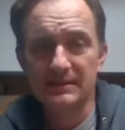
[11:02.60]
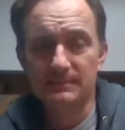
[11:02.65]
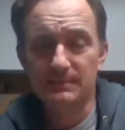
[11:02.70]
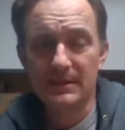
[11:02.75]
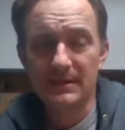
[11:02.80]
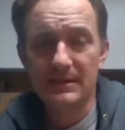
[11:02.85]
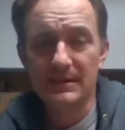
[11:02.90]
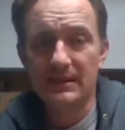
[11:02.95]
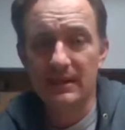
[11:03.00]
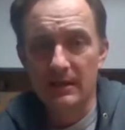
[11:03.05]

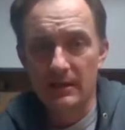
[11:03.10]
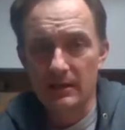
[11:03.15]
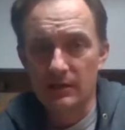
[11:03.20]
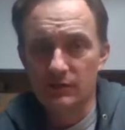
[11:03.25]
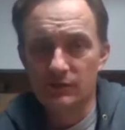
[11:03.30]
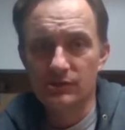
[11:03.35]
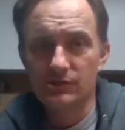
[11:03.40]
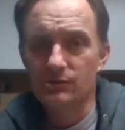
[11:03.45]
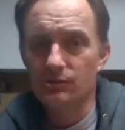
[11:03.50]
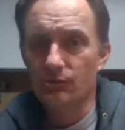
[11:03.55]
speed
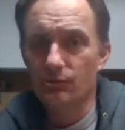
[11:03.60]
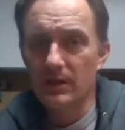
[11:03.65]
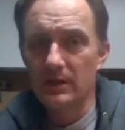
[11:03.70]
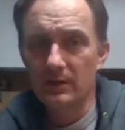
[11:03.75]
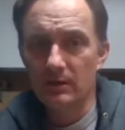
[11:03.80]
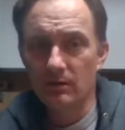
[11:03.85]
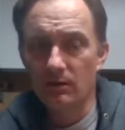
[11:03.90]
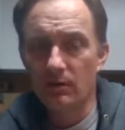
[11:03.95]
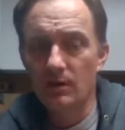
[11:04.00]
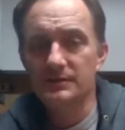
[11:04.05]

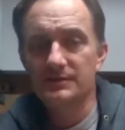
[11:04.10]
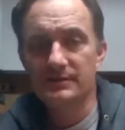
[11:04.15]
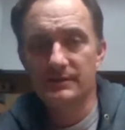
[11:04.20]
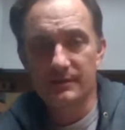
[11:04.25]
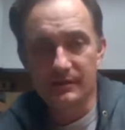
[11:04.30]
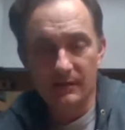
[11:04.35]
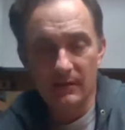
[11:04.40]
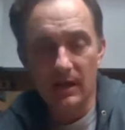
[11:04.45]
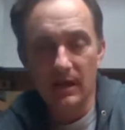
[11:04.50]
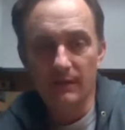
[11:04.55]
straight across the
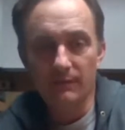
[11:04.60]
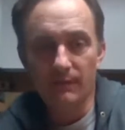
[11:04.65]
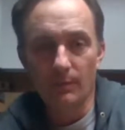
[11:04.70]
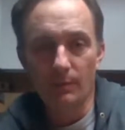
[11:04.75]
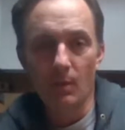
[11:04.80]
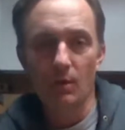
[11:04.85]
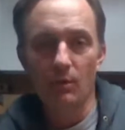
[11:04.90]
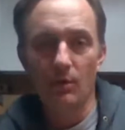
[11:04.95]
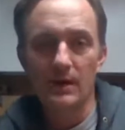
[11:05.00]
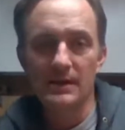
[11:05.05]
sky
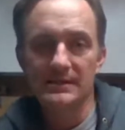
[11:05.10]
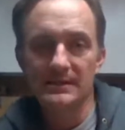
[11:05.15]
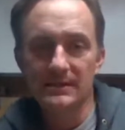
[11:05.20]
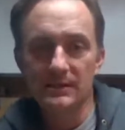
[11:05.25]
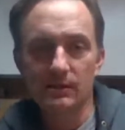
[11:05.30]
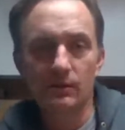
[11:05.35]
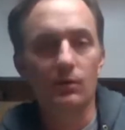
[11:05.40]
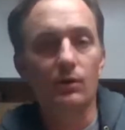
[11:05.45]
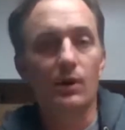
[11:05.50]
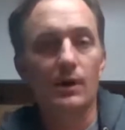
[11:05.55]
from horizon
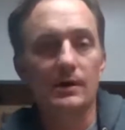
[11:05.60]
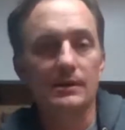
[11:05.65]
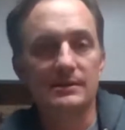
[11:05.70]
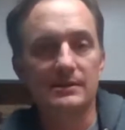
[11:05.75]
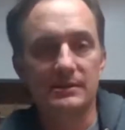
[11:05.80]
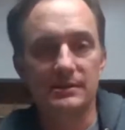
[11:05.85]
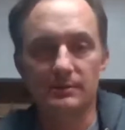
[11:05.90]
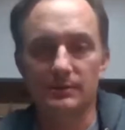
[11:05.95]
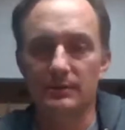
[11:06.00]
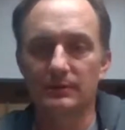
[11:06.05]
to
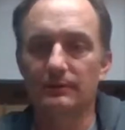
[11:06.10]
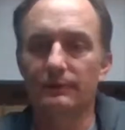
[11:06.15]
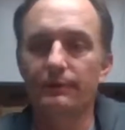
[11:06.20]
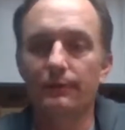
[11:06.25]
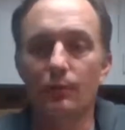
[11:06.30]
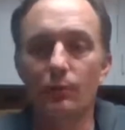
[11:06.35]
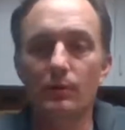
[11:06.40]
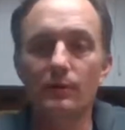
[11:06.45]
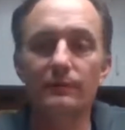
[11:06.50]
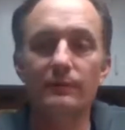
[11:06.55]
horizon in about
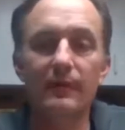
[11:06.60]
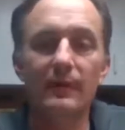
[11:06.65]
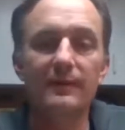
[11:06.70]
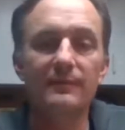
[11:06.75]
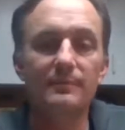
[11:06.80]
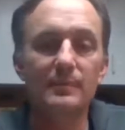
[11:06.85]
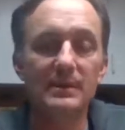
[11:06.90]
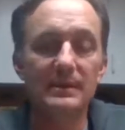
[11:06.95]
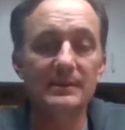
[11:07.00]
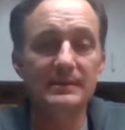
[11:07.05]
4 or
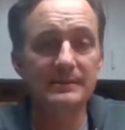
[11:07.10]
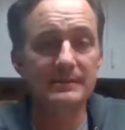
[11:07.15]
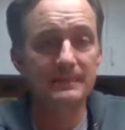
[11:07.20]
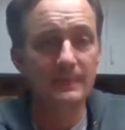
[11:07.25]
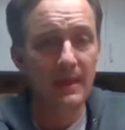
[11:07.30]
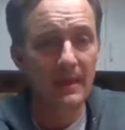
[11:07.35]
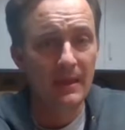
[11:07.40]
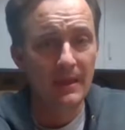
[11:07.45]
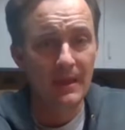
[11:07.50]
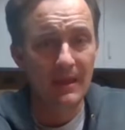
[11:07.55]
5 minutes.
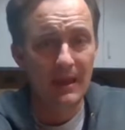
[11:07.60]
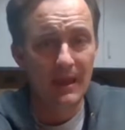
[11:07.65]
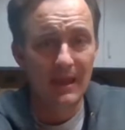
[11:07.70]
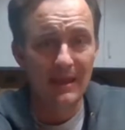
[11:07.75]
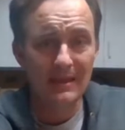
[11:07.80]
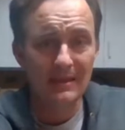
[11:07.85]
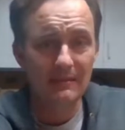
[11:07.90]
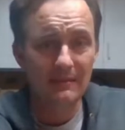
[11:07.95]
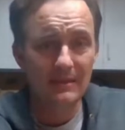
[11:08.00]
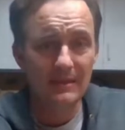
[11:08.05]

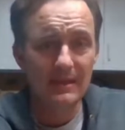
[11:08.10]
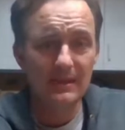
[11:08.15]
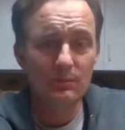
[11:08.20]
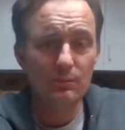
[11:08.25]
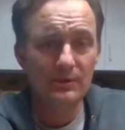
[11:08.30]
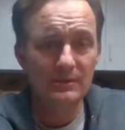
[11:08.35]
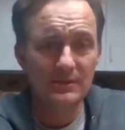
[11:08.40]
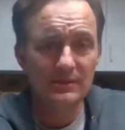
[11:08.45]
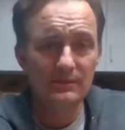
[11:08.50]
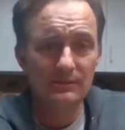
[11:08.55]
And even then,
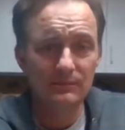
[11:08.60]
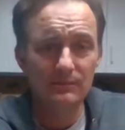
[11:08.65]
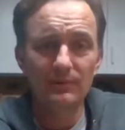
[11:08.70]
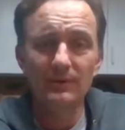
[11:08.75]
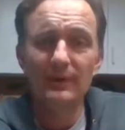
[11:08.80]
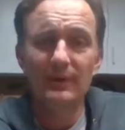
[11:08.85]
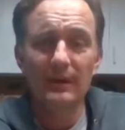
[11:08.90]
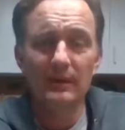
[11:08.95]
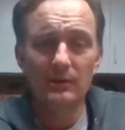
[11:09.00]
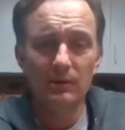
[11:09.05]
once
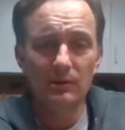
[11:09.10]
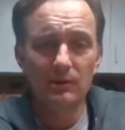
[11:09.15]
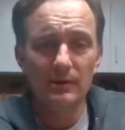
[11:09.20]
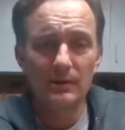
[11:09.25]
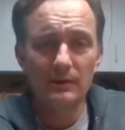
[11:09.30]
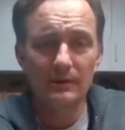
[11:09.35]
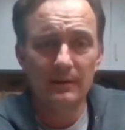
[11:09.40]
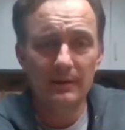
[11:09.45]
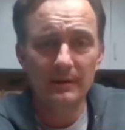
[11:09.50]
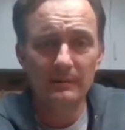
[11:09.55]
you get good
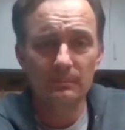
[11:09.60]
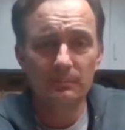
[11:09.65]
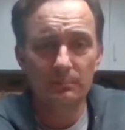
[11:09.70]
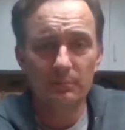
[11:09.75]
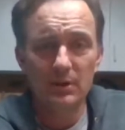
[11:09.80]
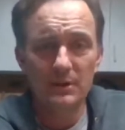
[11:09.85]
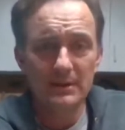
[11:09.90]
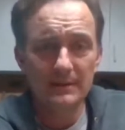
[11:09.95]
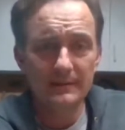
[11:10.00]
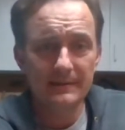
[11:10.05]
at like
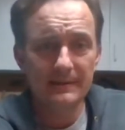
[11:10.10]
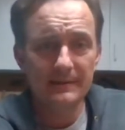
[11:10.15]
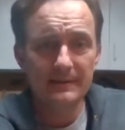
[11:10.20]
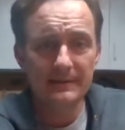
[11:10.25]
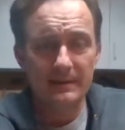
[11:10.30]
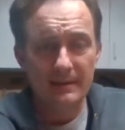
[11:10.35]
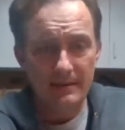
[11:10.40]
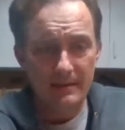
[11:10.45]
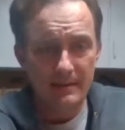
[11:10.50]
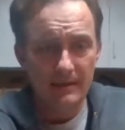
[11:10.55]

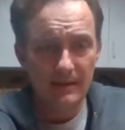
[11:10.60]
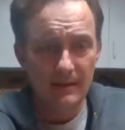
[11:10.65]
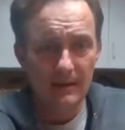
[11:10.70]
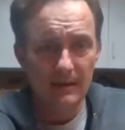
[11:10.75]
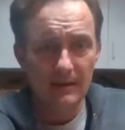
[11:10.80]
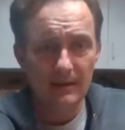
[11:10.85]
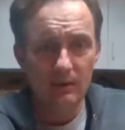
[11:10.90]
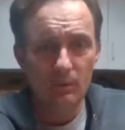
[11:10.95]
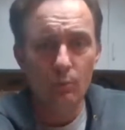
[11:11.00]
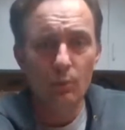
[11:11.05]
predicting
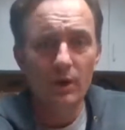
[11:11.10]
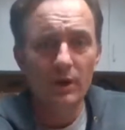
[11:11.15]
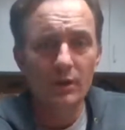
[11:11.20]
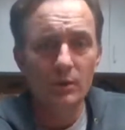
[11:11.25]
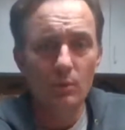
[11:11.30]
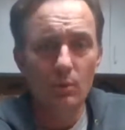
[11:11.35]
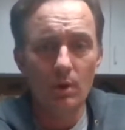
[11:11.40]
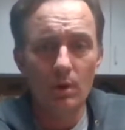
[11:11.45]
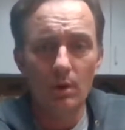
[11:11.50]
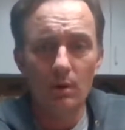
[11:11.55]
where
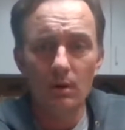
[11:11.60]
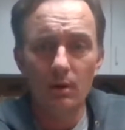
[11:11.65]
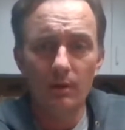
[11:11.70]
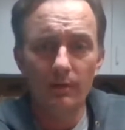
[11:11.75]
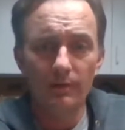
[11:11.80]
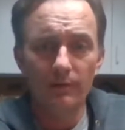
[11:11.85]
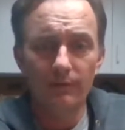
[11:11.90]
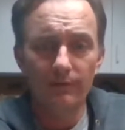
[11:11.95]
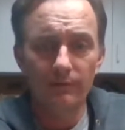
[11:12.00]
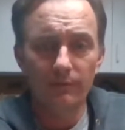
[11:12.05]
you are
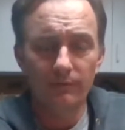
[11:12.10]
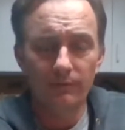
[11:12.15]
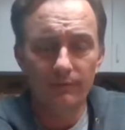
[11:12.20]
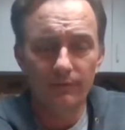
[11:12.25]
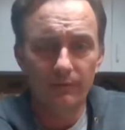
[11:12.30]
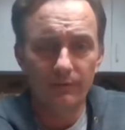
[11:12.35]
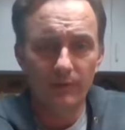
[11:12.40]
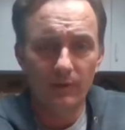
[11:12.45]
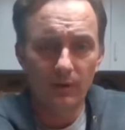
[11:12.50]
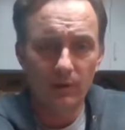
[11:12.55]
on the
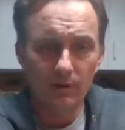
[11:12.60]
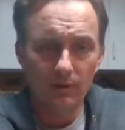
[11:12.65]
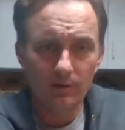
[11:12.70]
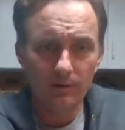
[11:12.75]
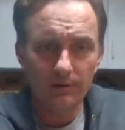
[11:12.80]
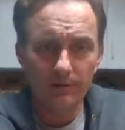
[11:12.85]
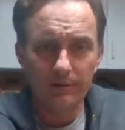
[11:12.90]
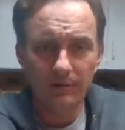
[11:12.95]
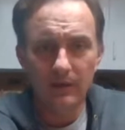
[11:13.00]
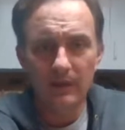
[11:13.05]
surface of the
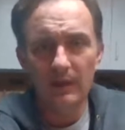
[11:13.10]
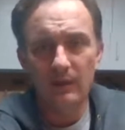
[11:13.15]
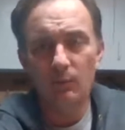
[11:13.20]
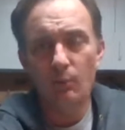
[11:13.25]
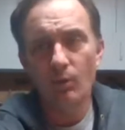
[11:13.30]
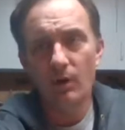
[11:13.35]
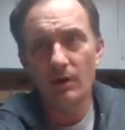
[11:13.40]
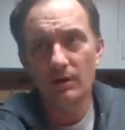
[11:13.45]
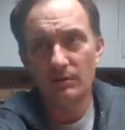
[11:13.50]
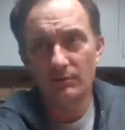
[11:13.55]
Earth
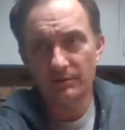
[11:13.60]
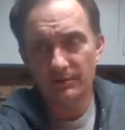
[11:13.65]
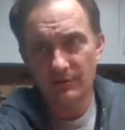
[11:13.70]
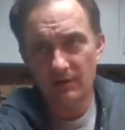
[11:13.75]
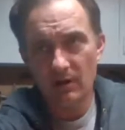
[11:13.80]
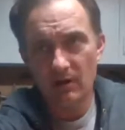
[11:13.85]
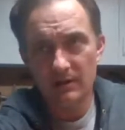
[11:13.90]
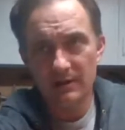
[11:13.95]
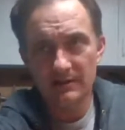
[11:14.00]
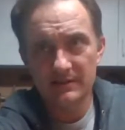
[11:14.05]
and where you
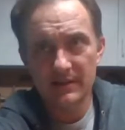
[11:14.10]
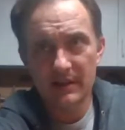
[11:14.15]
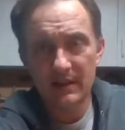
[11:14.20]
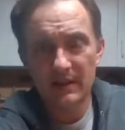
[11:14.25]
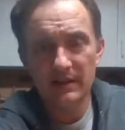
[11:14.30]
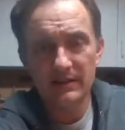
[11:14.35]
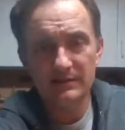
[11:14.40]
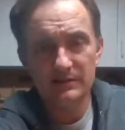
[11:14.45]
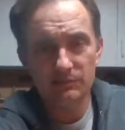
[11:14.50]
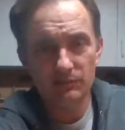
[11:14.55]
saw the
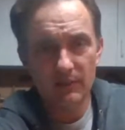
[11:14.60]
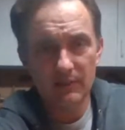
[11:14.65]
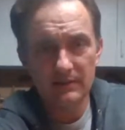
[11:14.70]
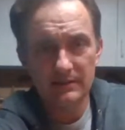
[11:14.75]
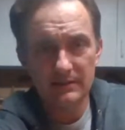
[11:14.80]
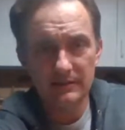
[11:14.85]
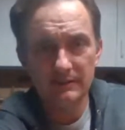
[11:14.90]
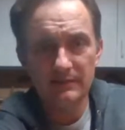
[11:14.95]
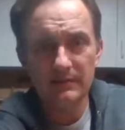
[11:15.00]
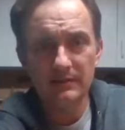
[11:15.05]
satellites
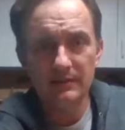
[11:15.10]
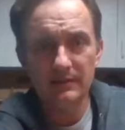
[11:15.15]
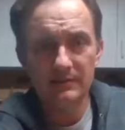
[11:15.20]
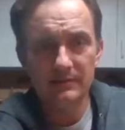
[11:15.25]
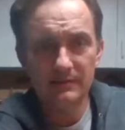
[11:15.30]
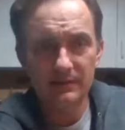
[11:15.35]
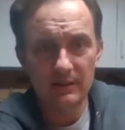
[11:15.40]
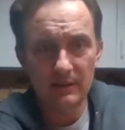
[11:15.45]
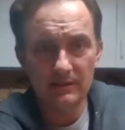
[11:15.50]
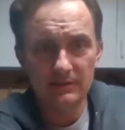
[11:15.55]
relative to
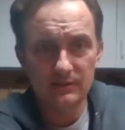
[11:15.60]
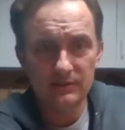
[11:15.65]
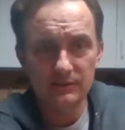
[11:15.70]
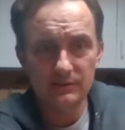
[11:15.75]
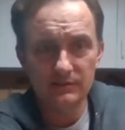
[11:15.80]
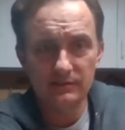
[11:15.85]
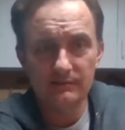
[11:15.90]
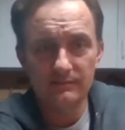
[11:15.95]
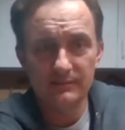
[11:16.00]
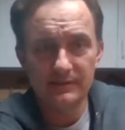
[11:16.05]
the
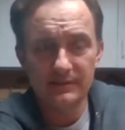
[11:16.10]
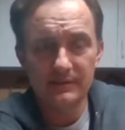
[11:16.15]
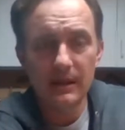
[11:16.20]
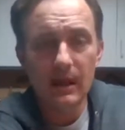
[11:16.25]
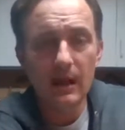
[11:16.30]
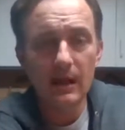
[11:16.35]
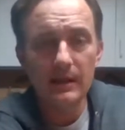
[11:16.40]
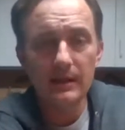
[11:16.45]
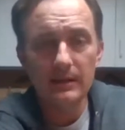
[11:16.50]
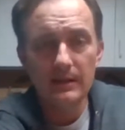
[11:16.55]
celestial
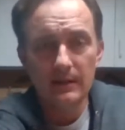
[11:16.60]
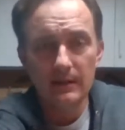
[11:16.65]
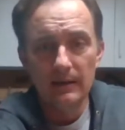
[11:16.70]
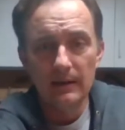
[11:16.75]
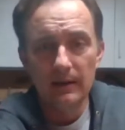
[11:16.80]
sky,